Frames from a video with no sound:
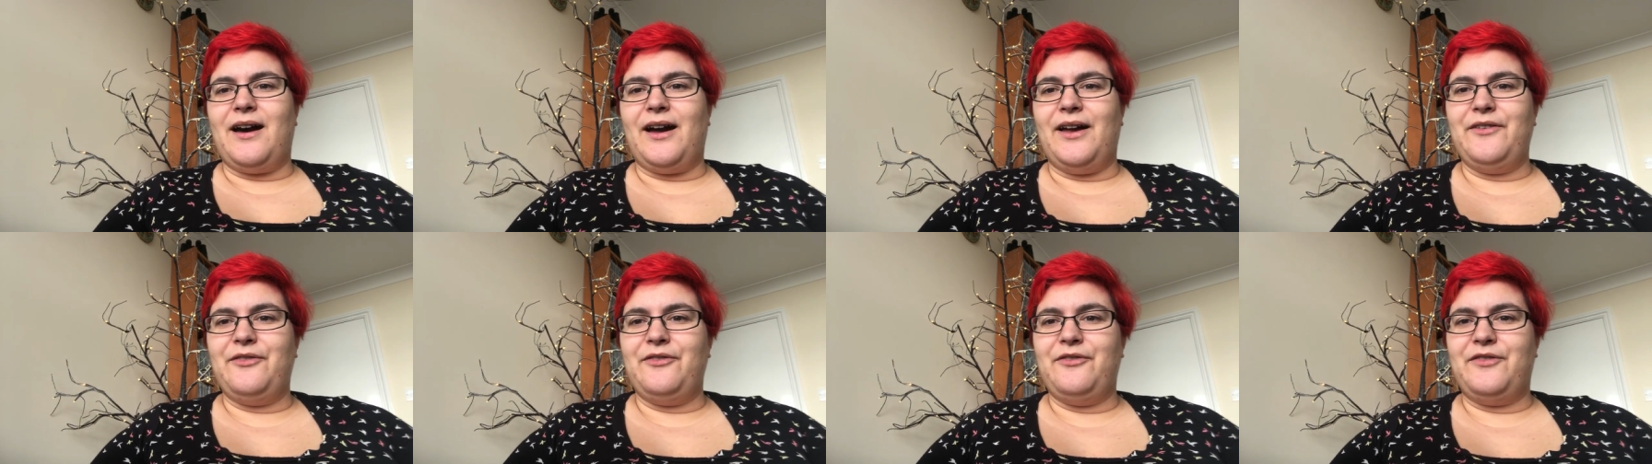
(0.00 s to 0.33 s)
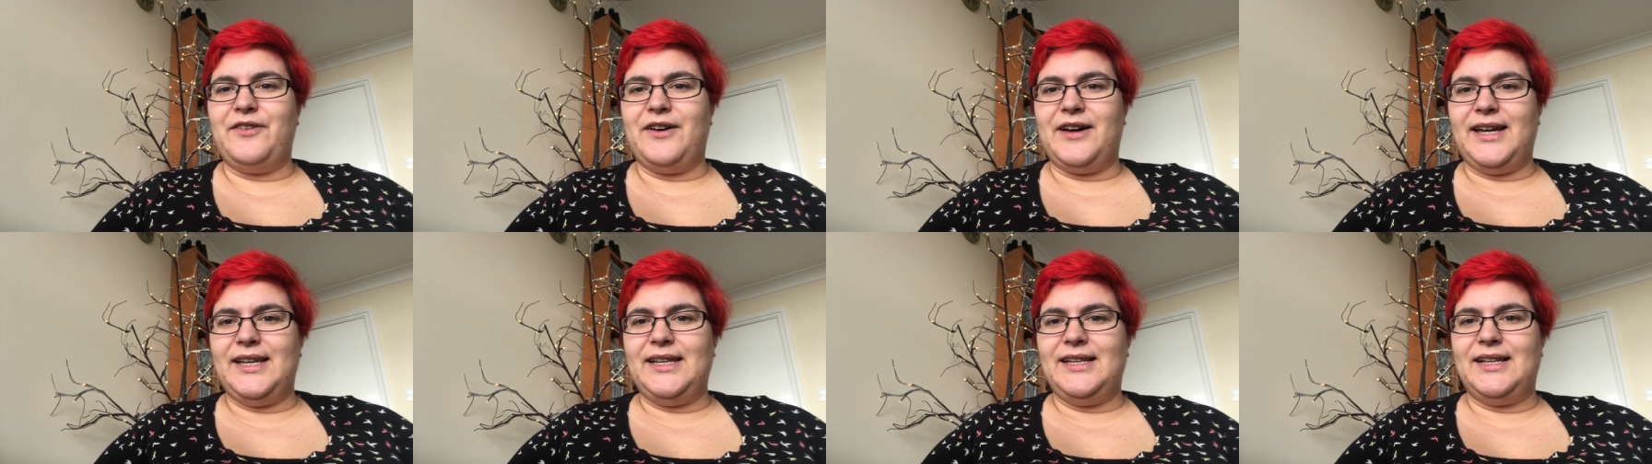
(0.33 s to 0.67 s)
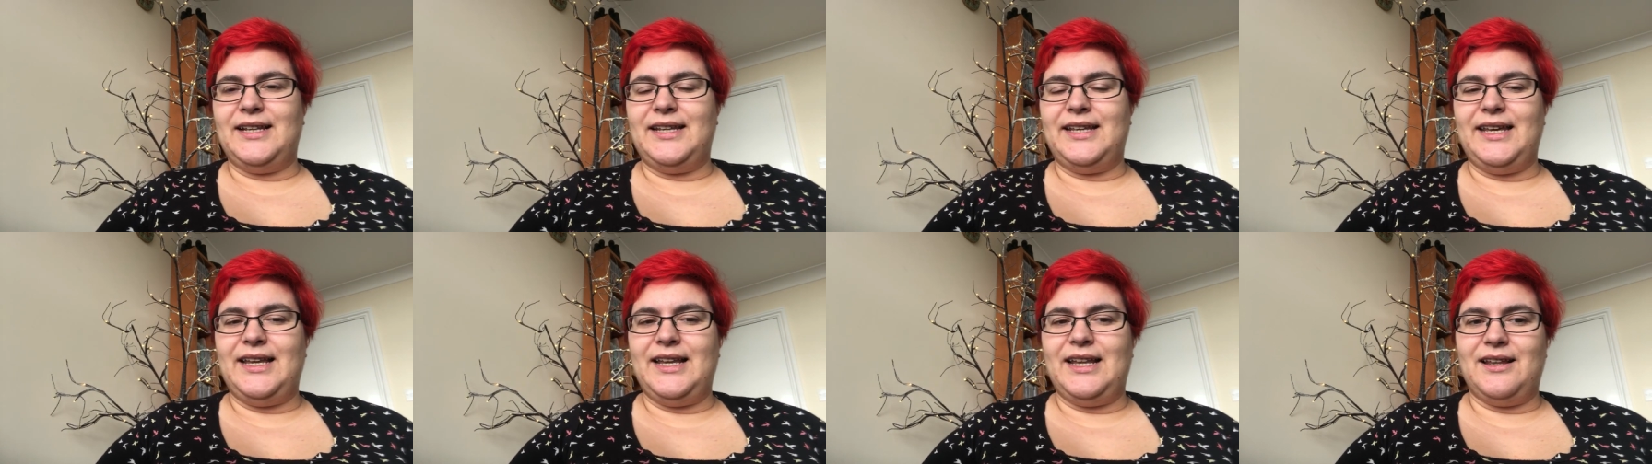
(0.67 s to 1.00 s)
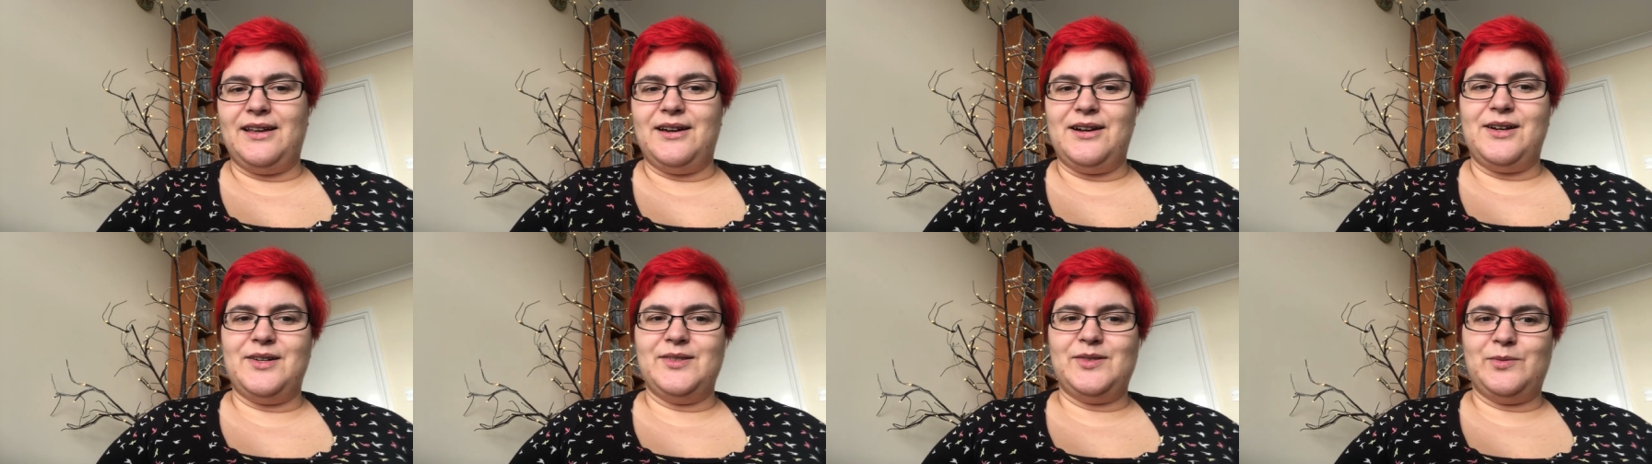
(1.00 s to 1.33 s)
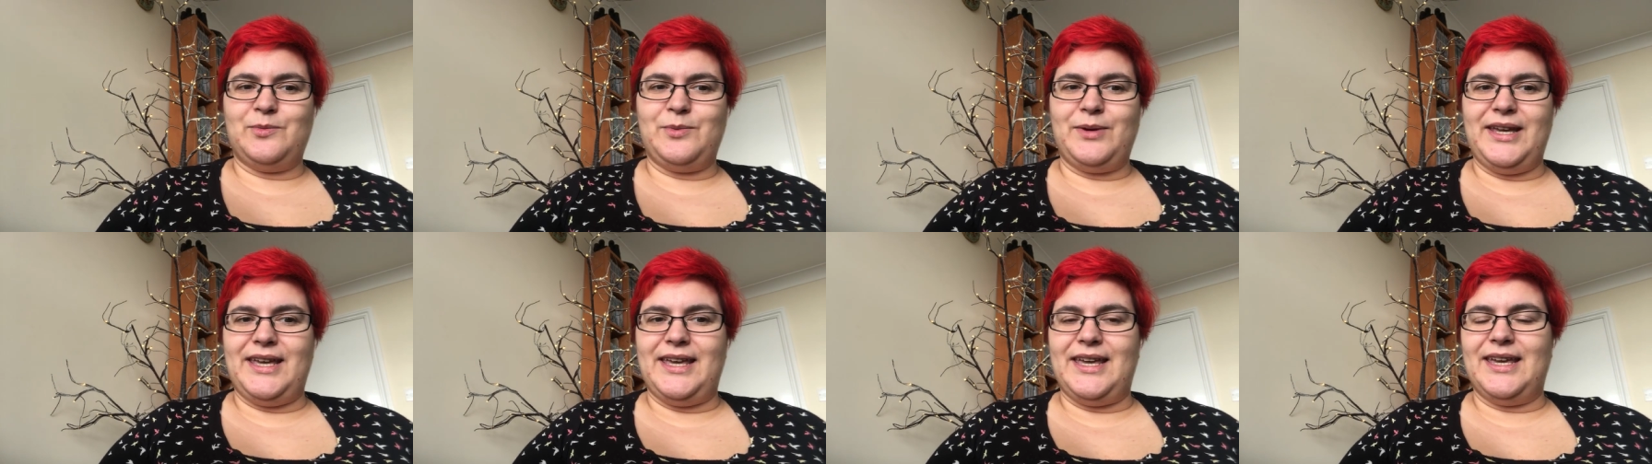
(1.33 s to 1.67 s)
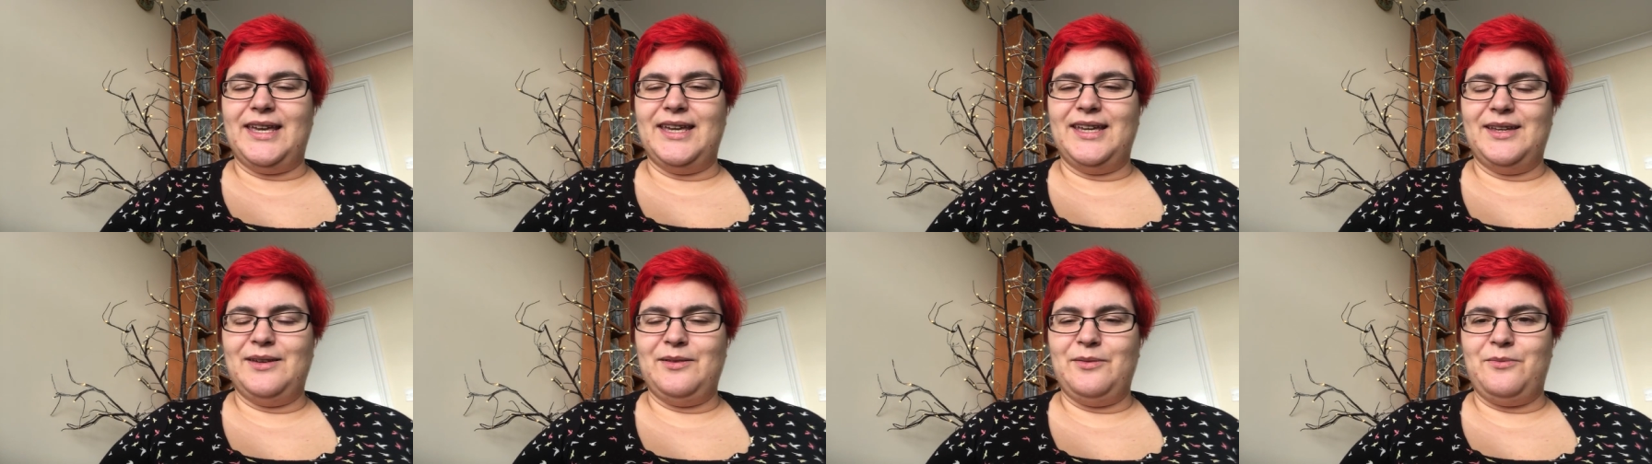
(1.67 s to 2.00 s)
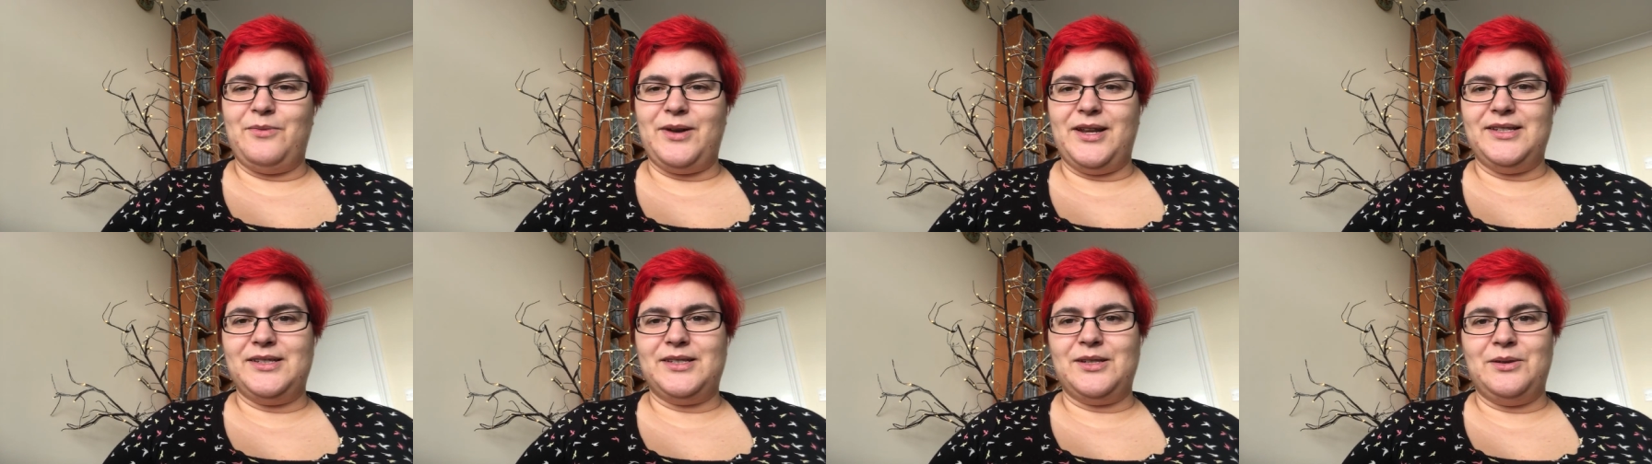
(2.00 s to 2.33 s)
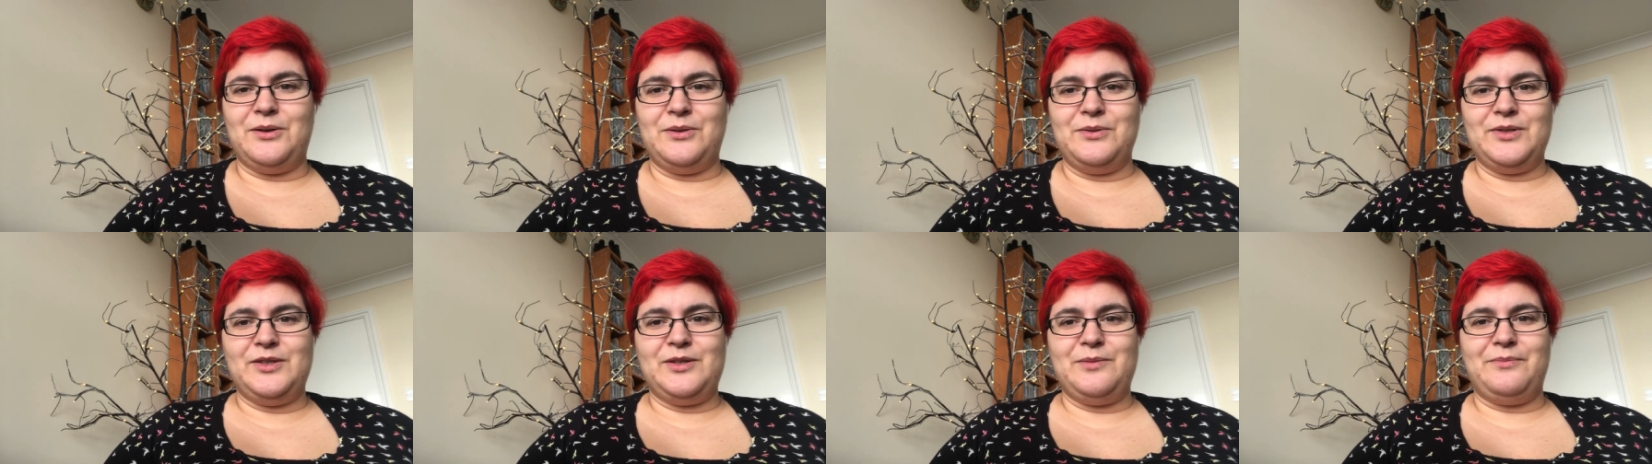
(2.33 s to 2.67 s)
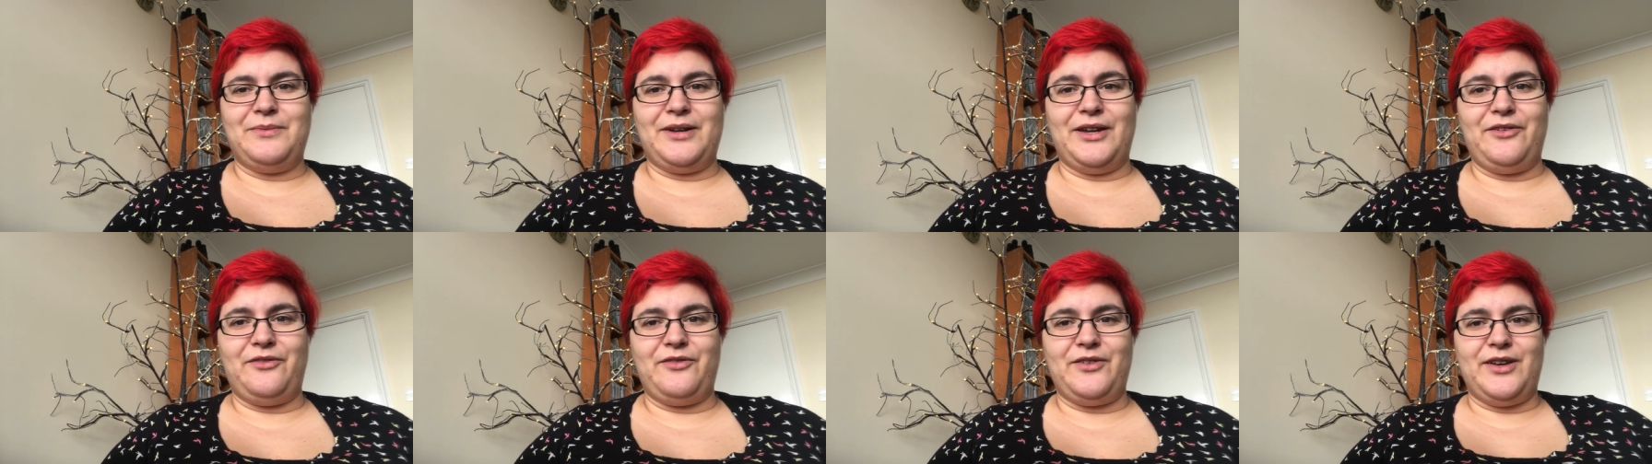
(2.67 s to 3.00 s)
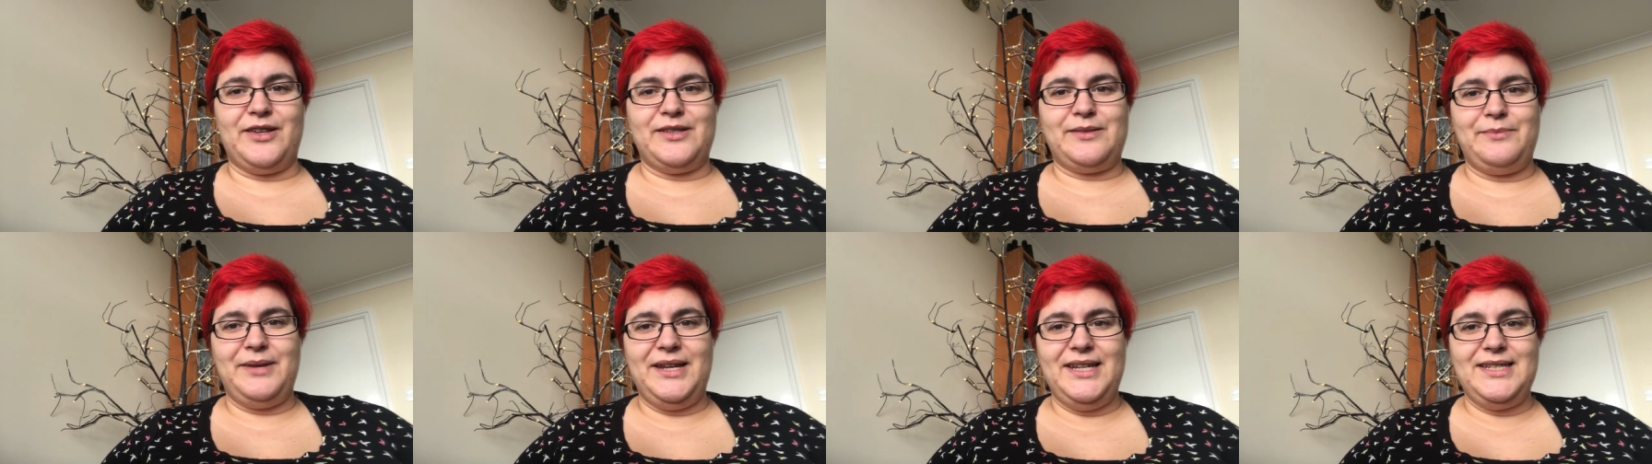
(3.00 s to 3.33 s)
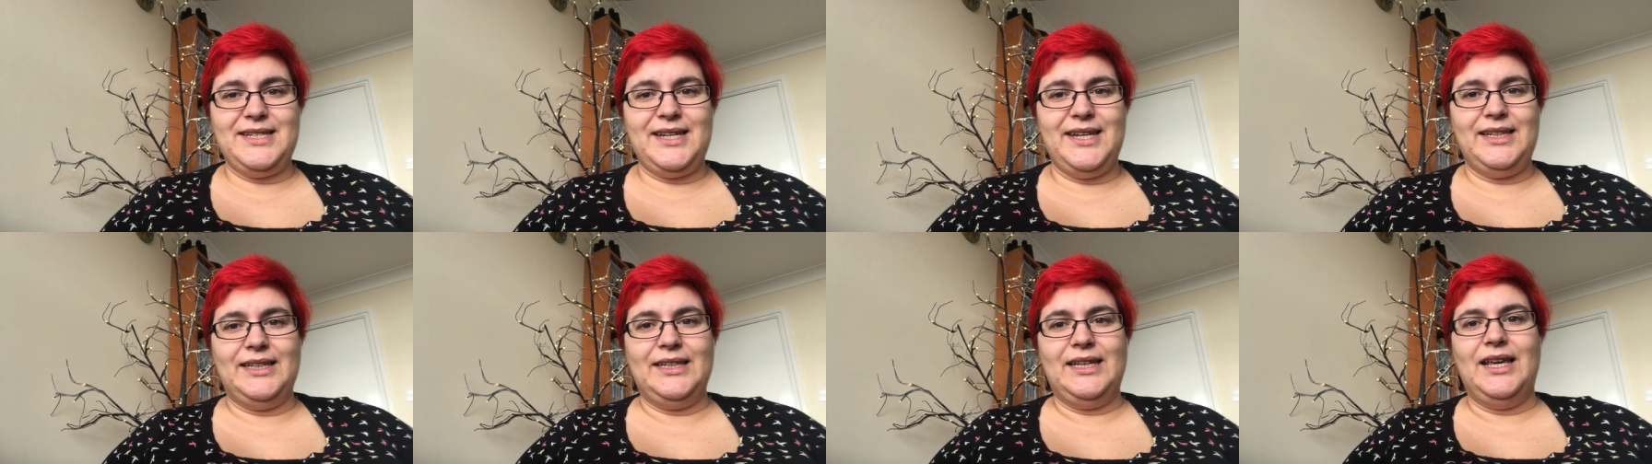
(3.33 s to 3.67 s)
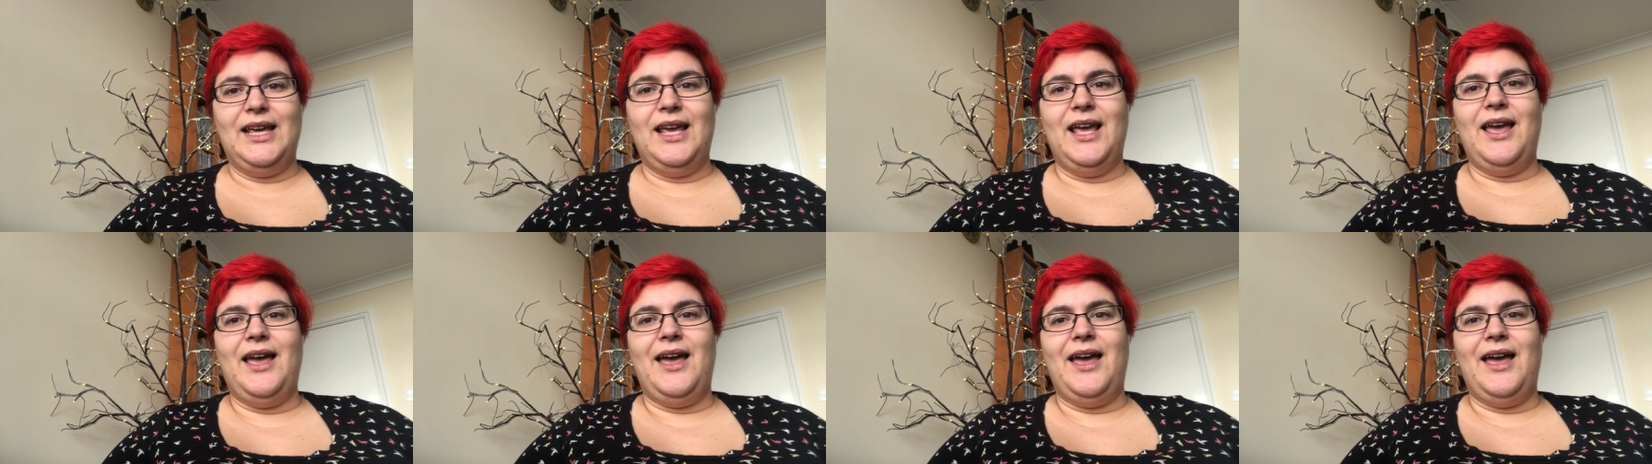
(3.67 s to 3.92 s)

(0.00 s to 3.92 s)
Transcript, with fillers: I finally last week went along to my first meeting.